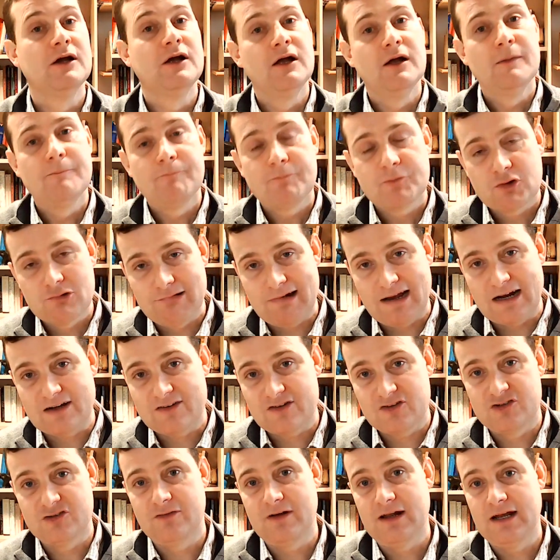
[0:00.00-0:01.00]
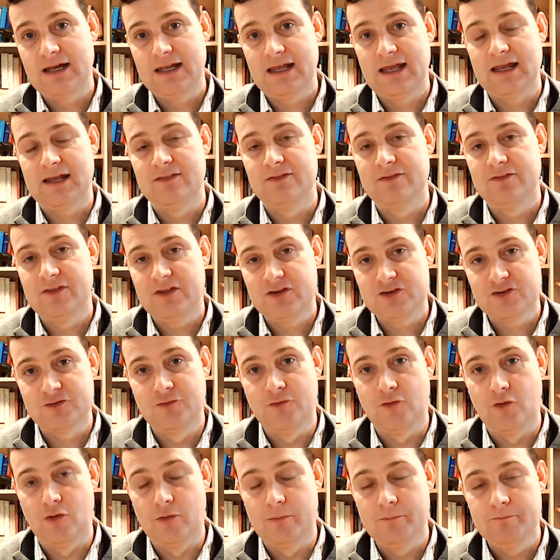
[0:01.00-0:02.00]
Crac de Chevalier in this
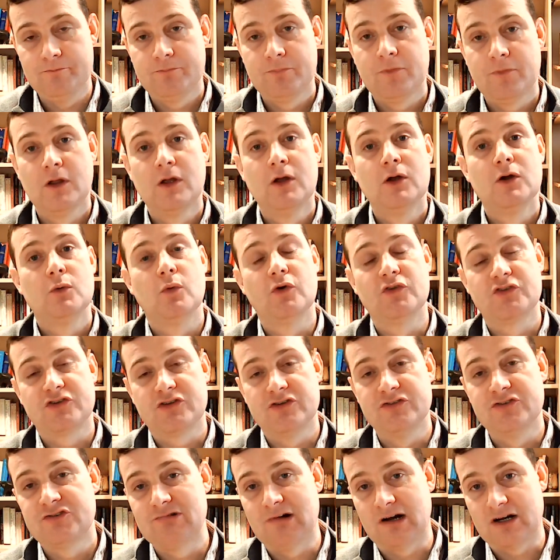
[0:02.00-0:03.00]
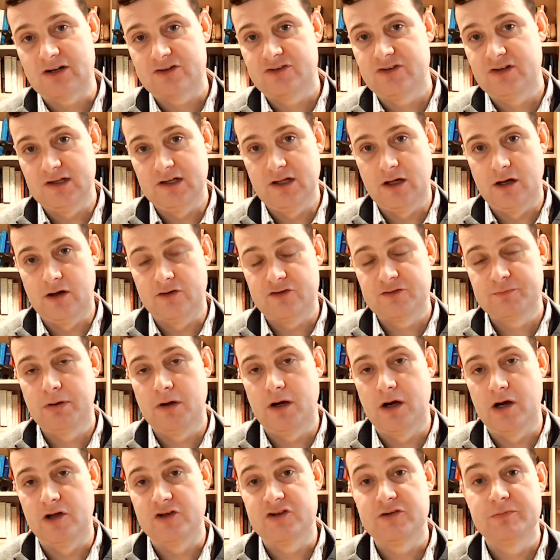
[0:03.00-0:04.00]
form was constructed in large
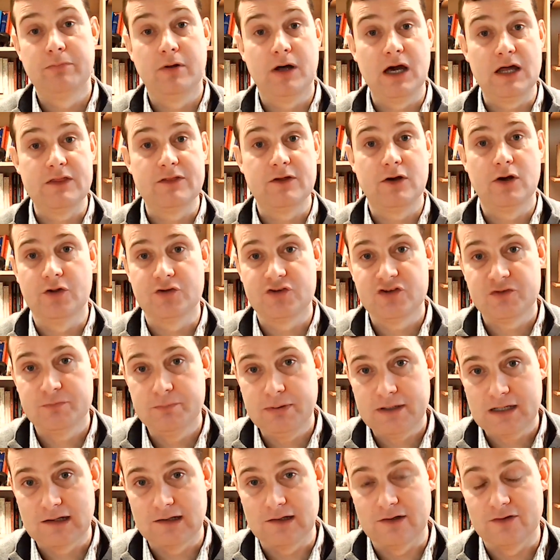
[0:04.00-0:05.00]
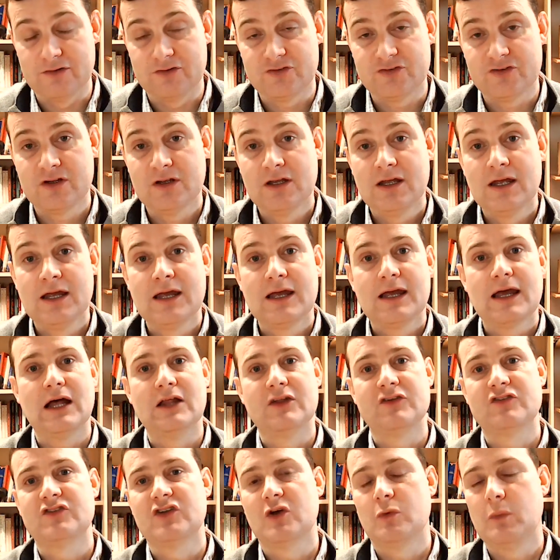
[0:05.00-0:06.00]
part by the Hospitallers. And
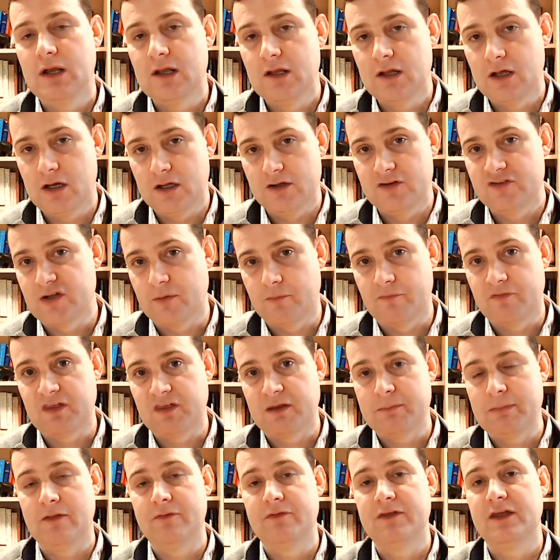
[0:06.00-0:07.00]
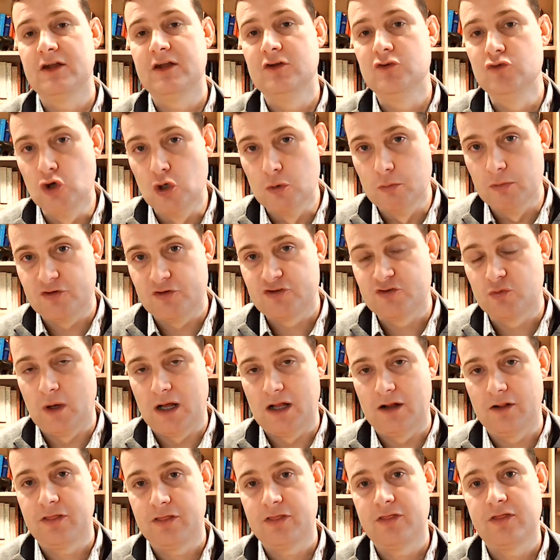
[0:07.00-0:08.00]
so we learn something about the enormous
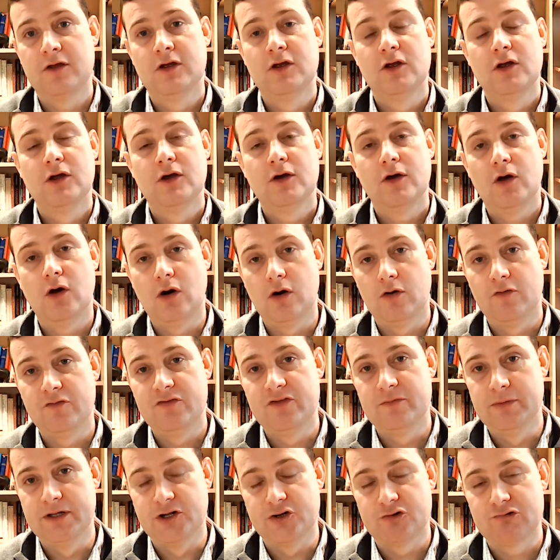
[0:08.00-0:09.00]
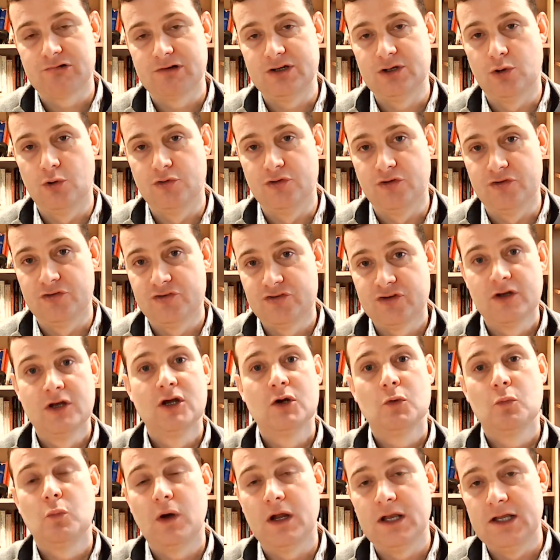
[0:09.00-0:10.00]
wealth of the military orders
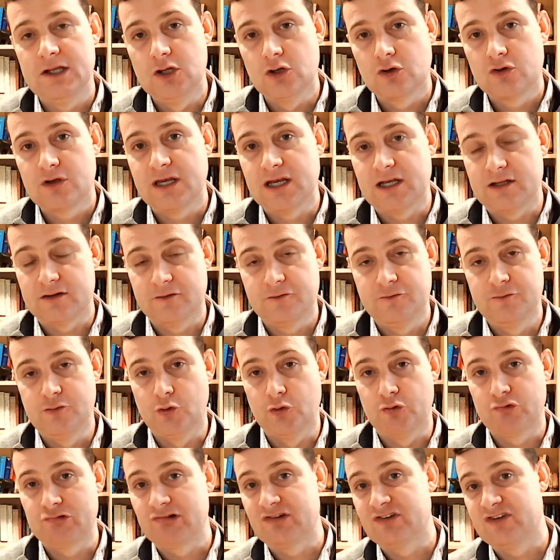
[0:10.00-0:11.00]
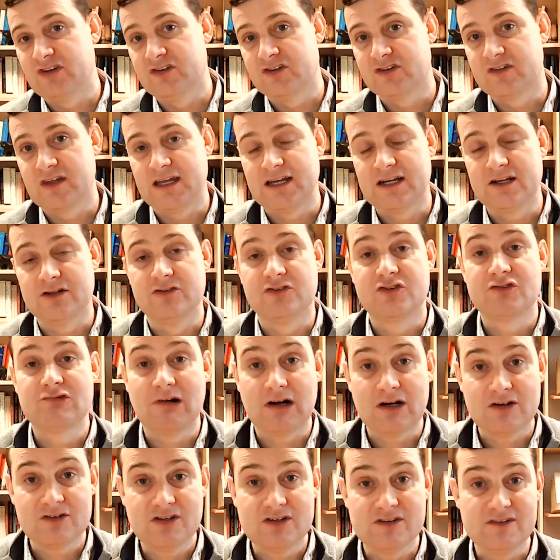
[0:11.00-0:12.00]
when looking at the fortresses they
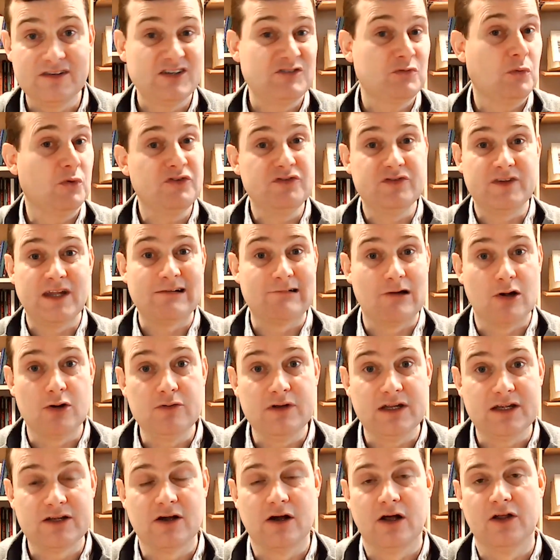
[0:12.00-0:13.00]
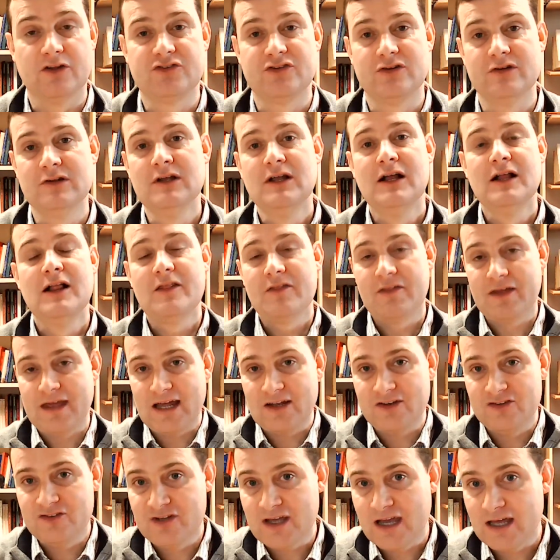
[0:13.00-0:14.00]
constructed. And this wasn't their only castle. They had
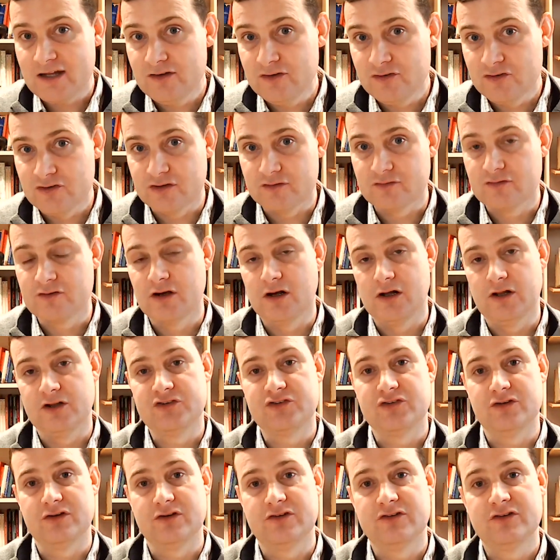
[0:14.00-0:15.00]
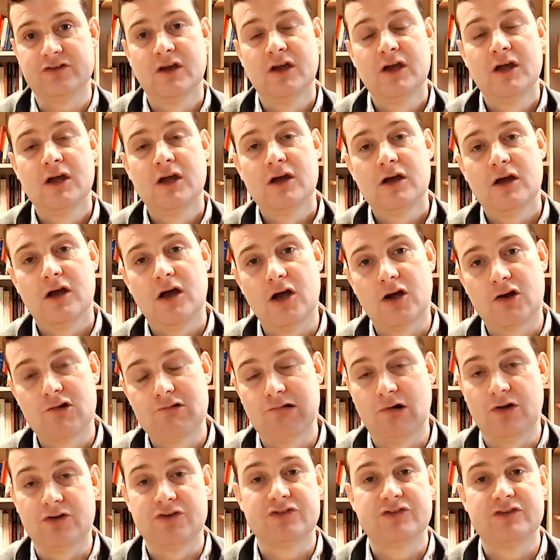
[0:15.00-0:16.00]
tens of castles
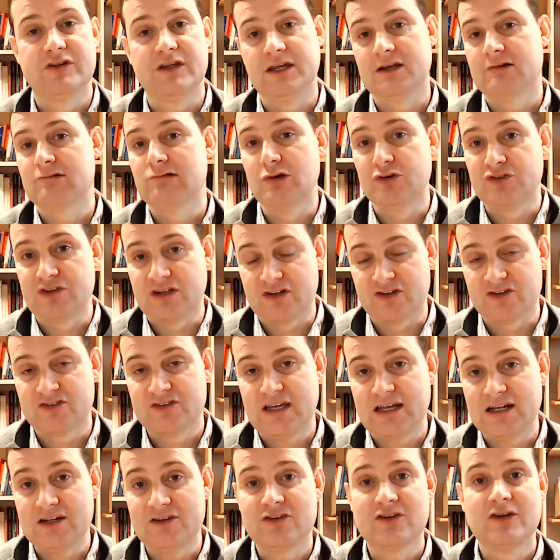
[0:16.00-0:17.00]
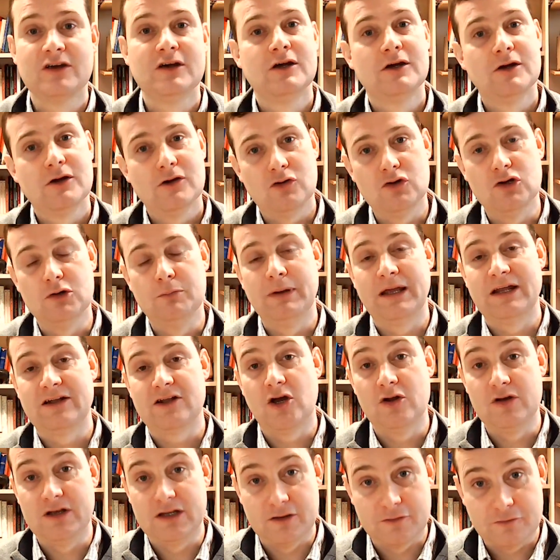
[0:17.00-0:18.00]
across the Crusader states, albeit only
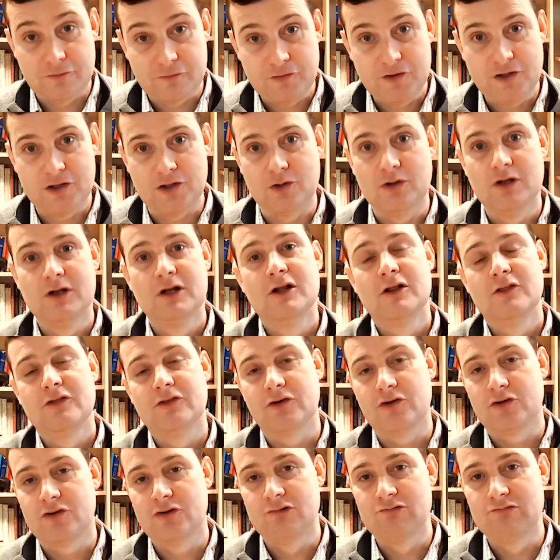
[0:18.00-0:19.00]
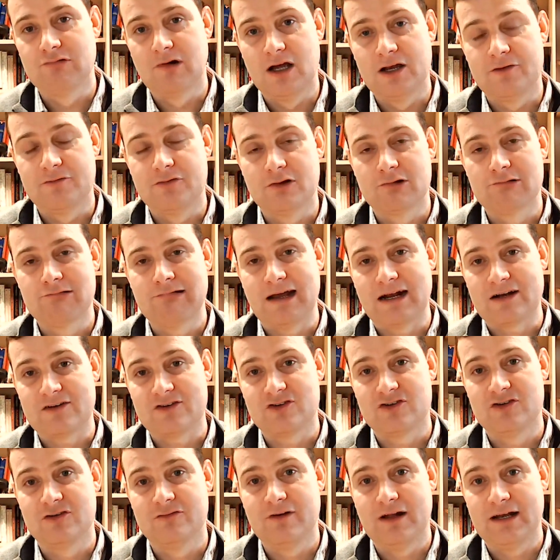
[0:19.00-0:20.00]
a few that could rival Crac de
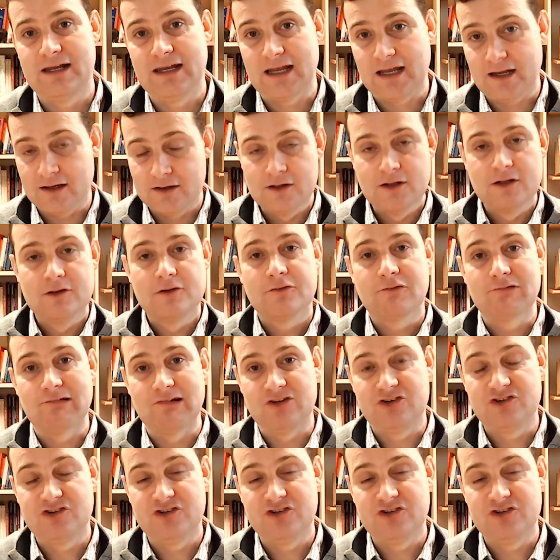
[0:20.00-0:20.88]
Chevalier for its sheer